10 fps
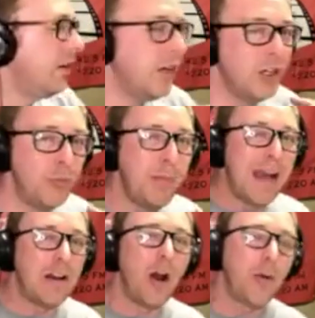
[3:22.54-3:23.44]
Now, you
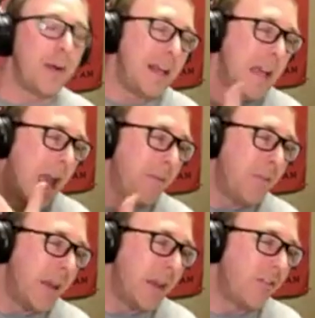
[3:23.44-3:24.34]
might already have
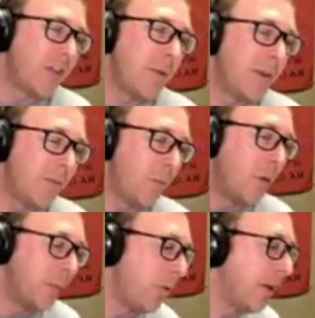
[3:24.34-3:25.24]
things coming from
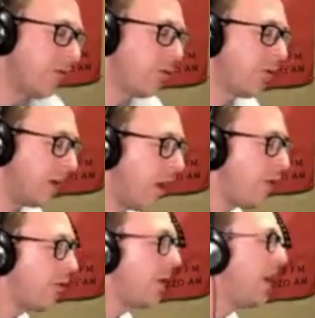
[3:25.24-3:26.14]
one place or the
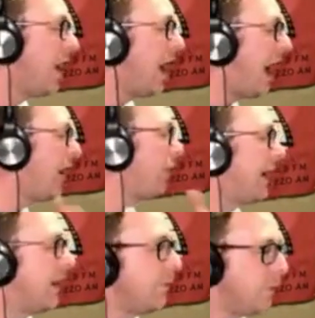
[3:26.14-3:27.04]
other. I only
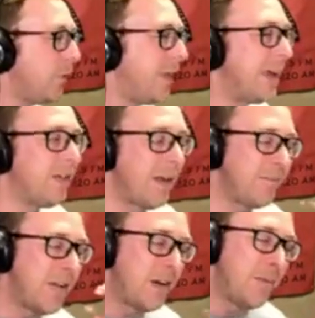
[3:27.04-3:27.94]
had a few things. I'm
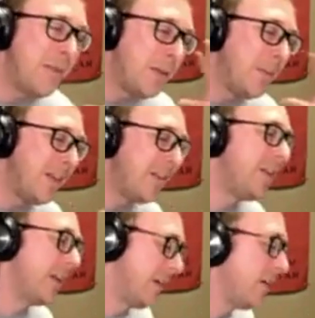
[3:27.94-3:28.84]
very minimalistic.